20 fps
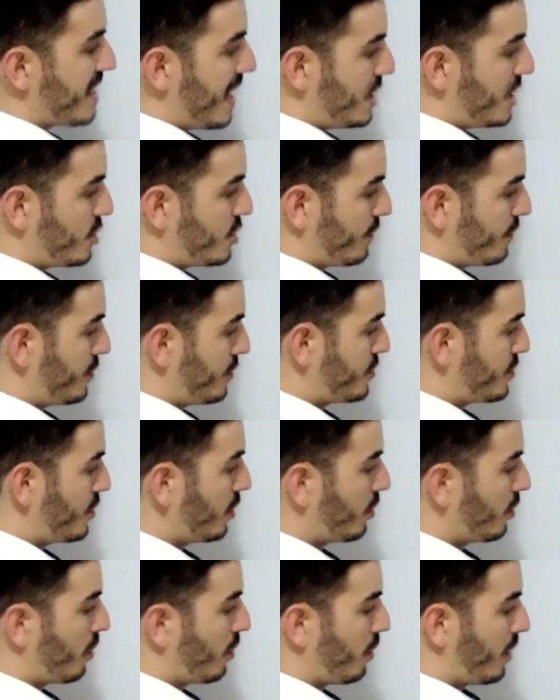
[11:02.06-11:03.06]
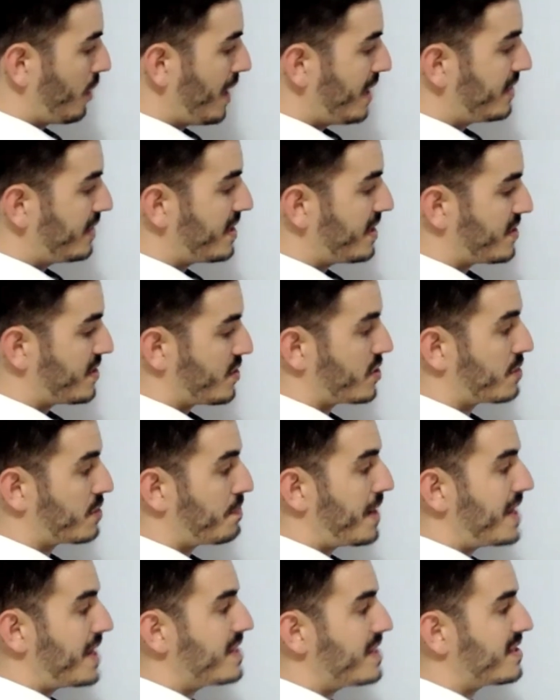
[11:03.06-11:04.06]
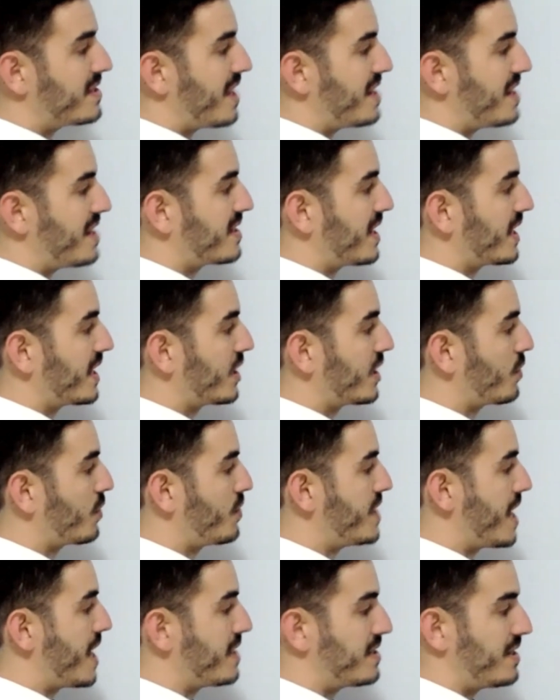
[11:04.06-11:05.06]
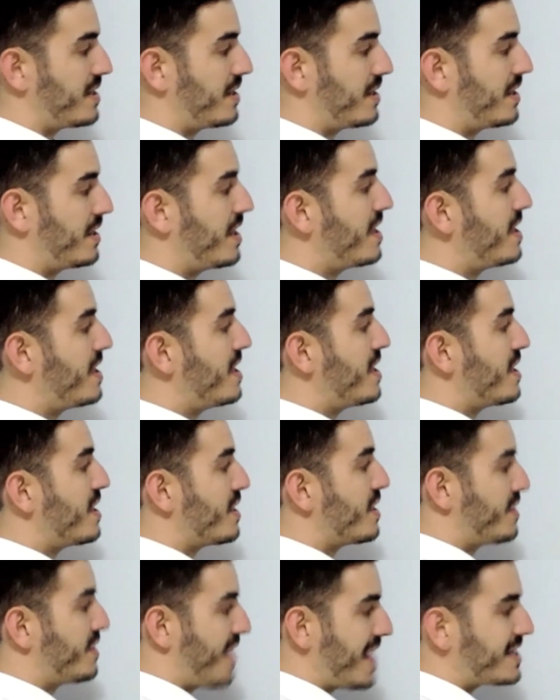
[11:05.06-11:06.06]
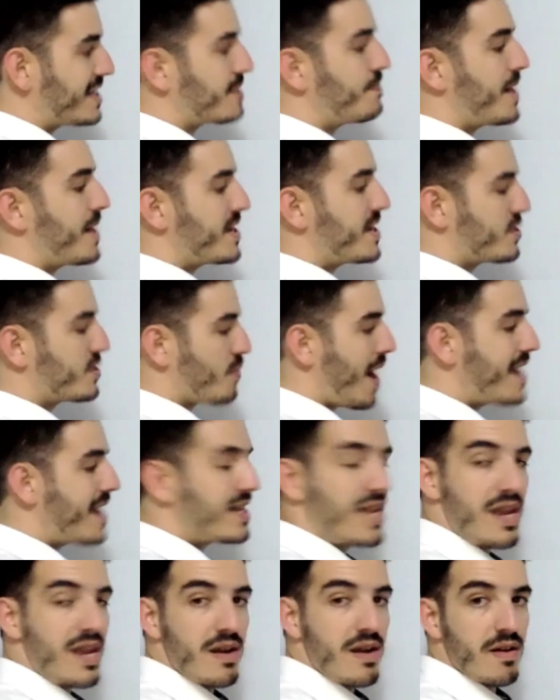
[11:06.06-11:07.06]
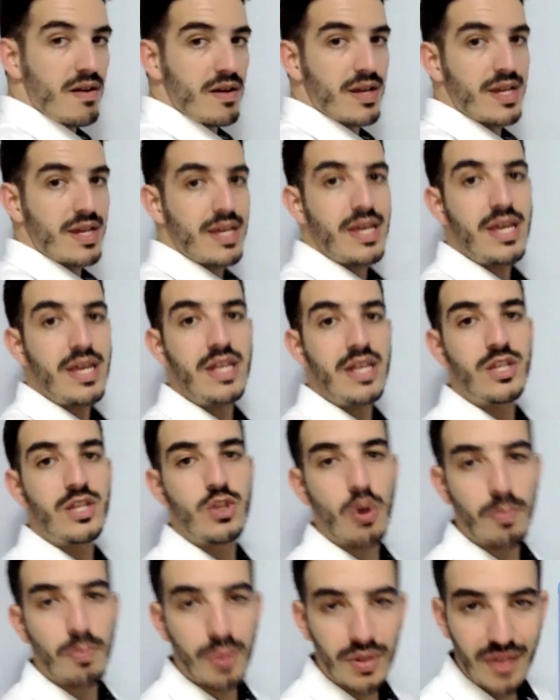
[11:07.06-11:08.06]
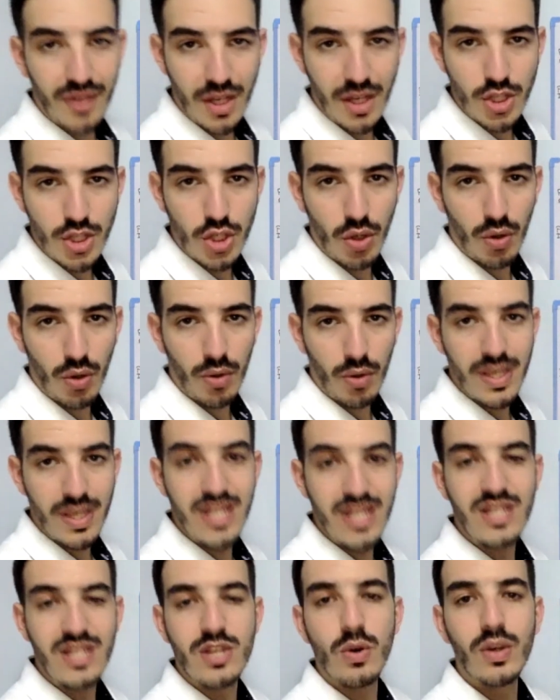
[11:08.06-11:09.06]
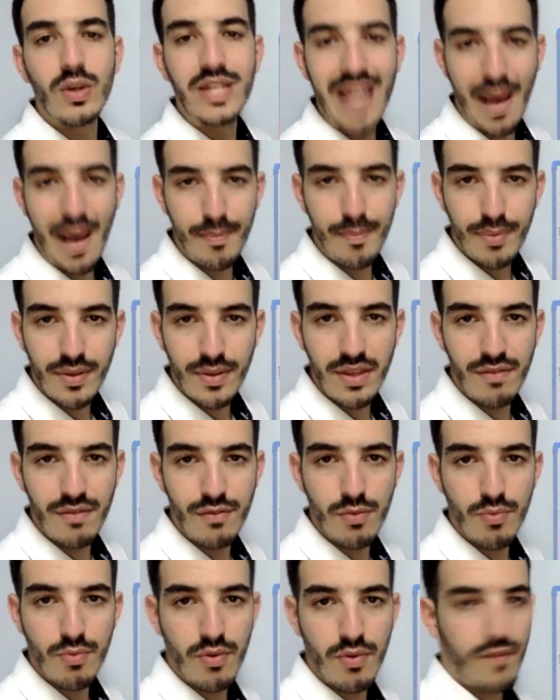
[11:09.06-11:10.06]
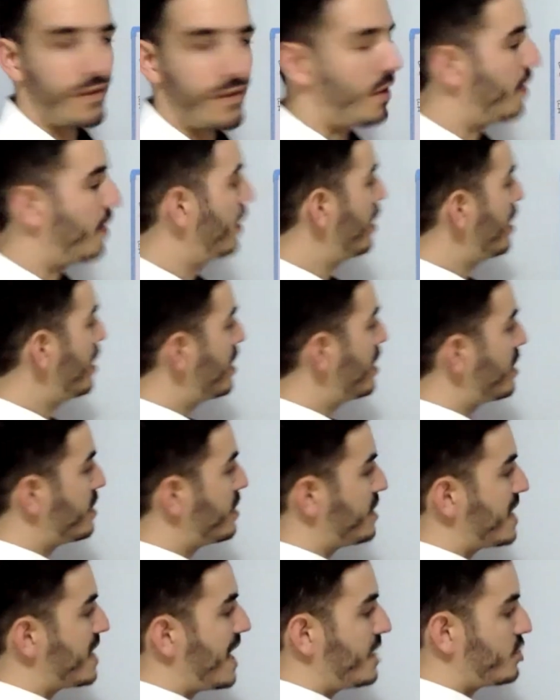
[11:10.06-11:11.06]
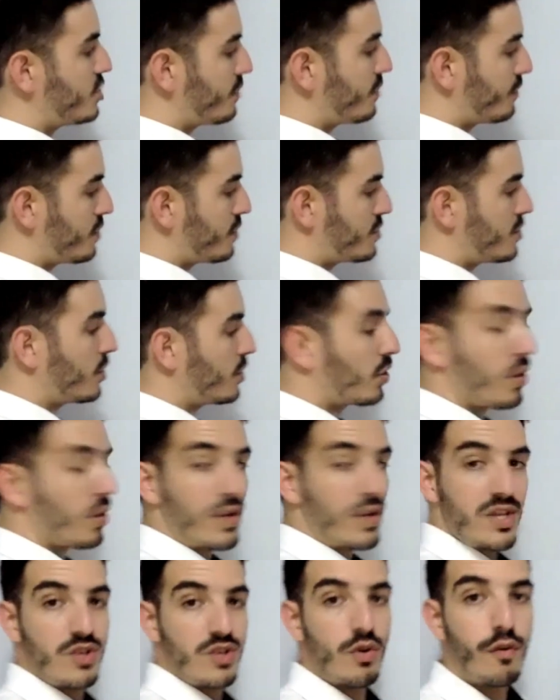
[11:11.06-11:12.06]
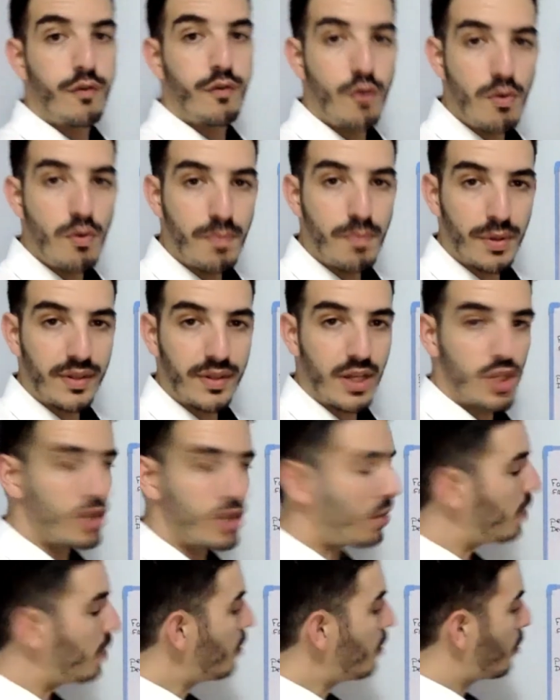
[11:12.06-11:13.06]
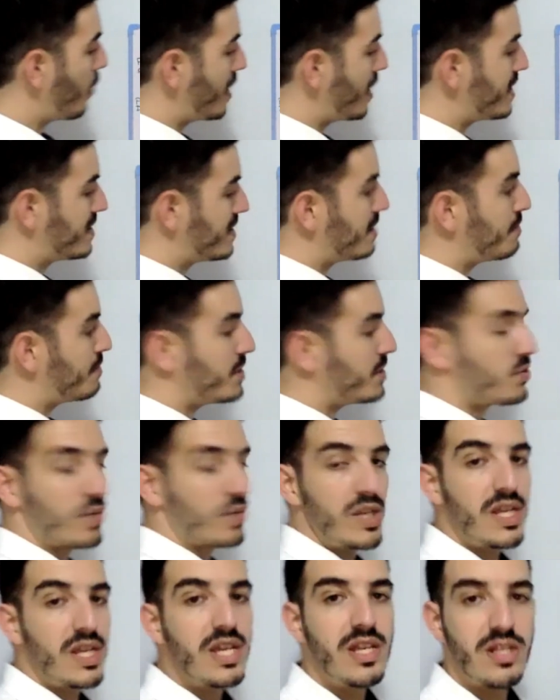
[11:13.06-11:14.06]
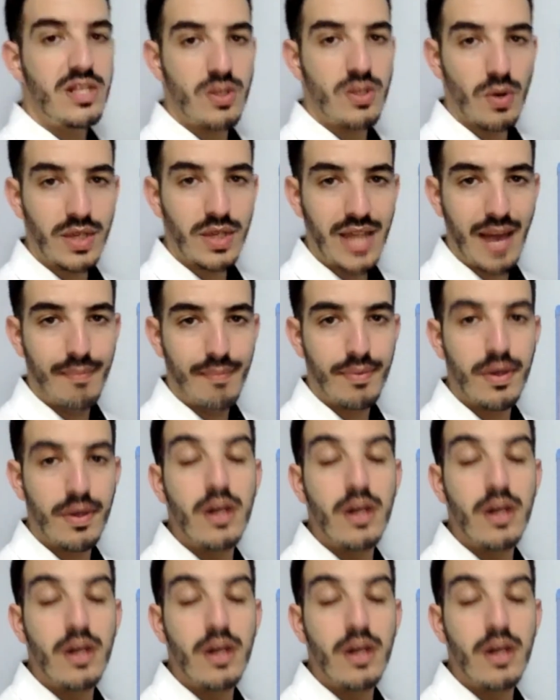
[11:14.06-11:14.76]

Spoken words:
edge of the circle and there's a space that is getting created. That space right here is your potential, is your gap if you prefer. The edge of the circle is your full potential. What is in between is your gap.